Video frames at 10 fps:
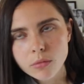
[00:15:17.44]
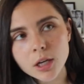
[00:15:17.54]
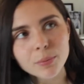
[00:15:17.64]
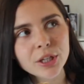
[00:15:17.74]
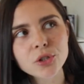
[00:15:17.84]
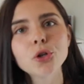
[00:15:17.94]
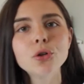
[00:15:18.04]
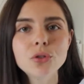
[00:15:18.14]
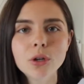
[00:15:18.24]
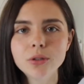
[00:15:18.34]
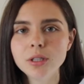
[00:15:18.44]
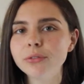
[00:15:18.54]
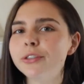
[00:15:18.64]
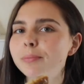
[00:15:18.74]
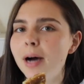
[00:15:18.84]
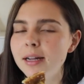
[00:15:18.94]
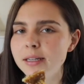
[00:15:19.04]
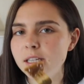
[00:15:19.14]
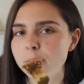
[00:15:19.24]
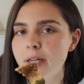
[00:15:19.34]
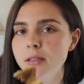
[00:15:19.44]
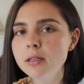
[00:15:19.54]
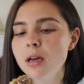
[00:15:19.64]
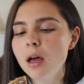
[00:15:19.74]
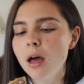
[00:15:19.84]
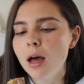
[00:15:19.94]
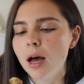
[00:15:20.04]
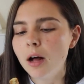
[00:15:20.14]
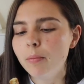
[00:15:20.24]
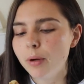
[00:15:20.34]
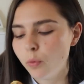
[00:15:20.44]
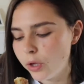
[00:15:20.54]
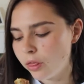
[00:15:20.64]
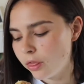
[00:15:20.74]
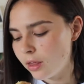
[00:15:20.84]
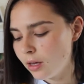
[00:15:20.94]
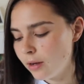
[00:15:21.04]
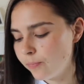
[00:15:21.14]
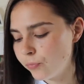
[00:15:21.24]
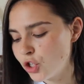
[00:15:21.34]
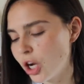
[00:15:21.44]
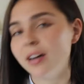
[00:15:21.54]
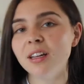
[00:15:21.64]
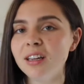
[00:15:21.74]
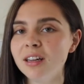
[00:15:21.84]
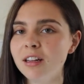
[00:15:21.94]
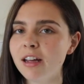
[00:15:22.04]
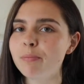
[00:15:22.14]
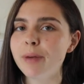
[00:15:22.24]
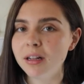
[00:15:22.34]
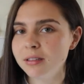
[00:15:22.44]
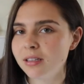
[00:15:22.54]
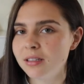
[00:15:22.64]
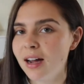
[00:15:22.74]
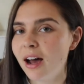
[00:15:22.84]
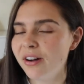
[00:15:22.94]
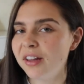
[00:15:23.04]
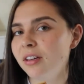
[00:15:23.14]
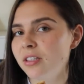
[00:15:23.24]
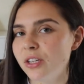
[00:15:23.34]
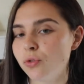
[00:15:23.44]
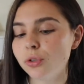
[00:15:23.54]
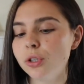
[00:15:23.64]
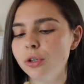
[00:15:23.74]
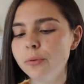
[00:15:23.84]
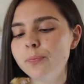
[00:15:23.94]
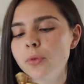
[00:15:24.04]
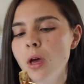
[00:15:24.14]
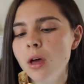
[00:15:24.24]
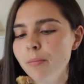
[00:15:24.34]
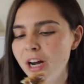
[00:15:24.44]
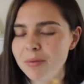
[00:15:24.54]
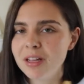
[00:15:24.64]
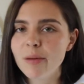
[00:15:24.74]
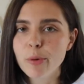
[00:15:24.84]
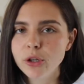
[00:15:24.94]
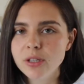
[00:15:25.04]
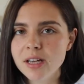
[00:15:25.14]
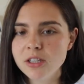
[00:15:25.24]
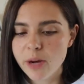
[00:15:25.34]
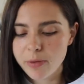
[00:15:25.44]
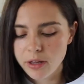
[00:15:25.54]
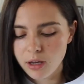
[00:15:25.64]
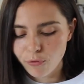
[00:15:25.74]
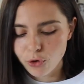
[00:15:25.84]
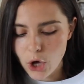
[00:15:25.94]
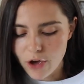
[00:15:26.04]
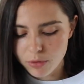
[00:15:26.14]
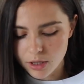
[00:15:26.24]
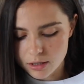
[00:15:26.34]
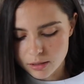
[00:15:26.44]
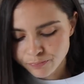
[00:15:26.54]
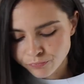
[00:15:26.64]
a bit too salty for my taste buds. But with the chutney, it like balances it out, and I think it tastes really good. But I mean, they both taste yummy. Like if you gave me this,